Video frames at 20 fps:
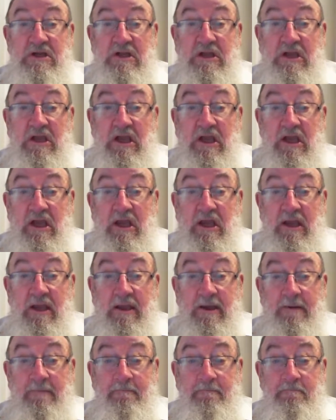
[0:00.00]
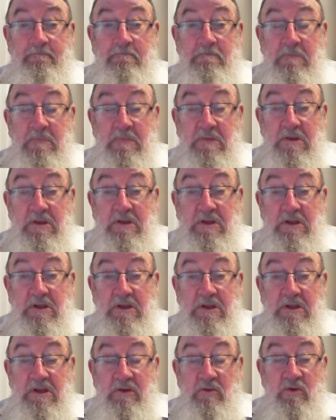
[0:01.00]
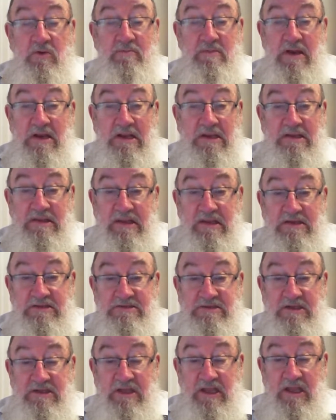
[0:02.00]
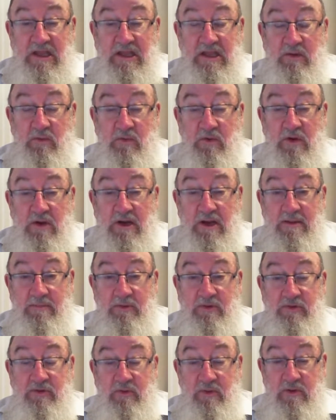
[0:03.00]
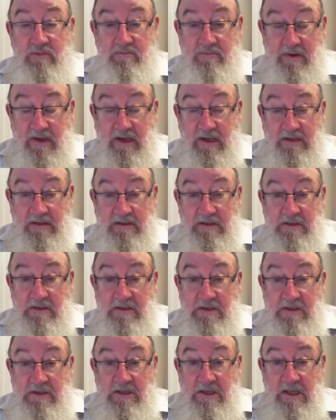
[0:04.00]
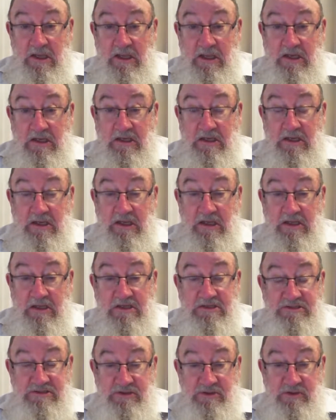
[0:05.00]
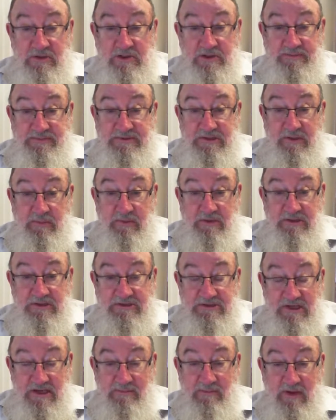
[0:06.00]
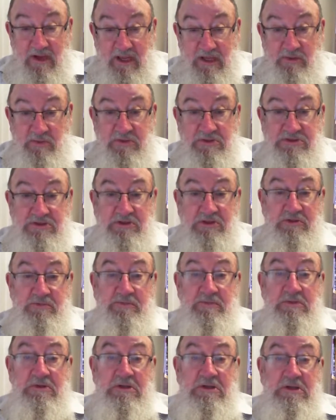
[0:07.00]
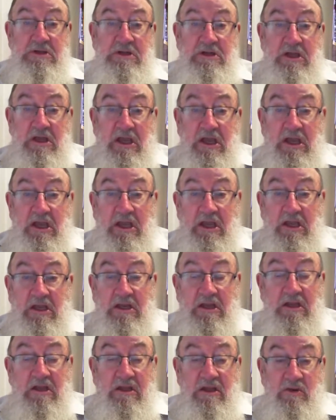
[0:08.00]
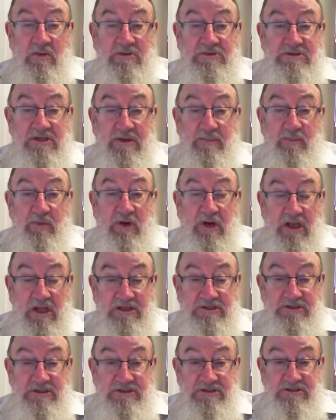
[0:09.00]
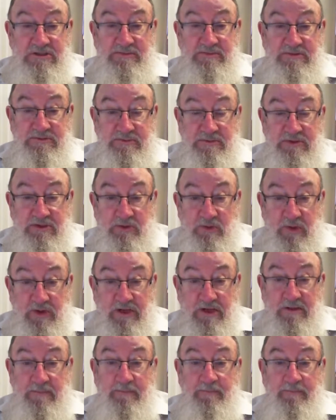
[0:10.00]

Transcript: There were many things that they were able to impart. And these two groups, they were the same language group, and there were some relationships between them